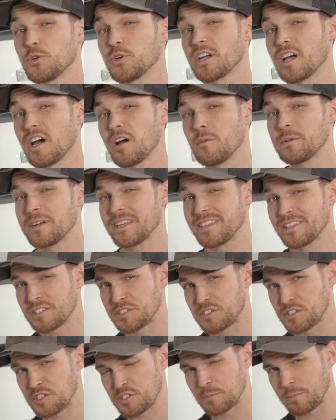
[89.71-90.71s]
To accompany the
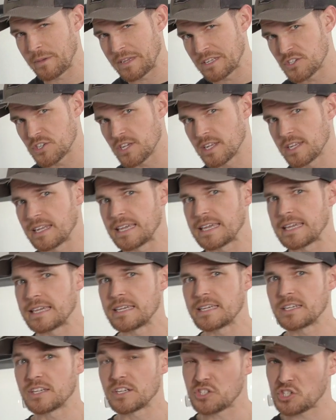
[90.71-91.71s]
suspension
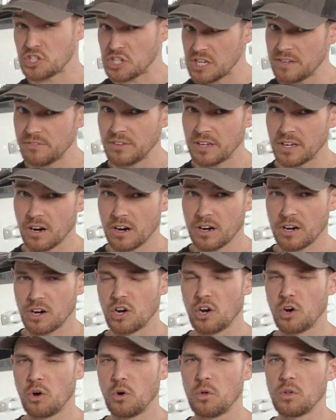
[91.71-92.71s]
in achieving our
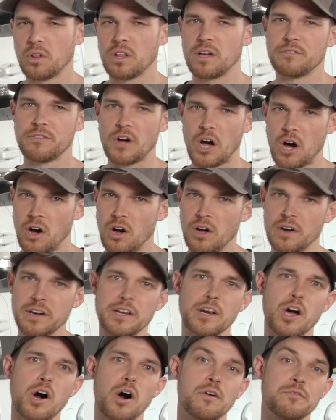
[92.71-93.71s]
goal of on
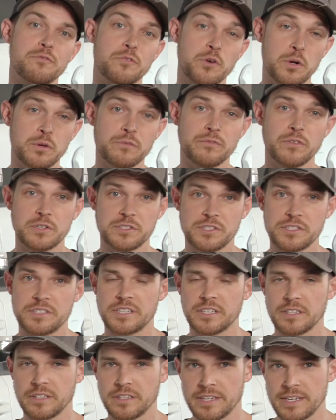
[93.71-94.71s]
and off-road
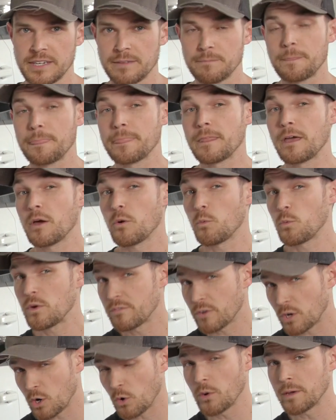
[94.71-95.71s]
versatility,
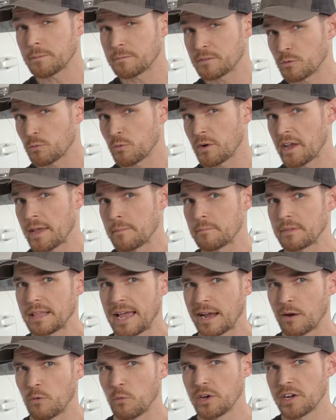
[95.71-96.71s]
we've equipped the Ram
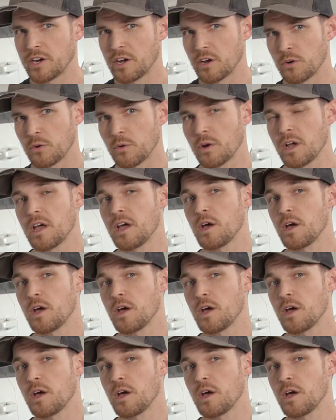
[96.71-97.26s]
Black Widow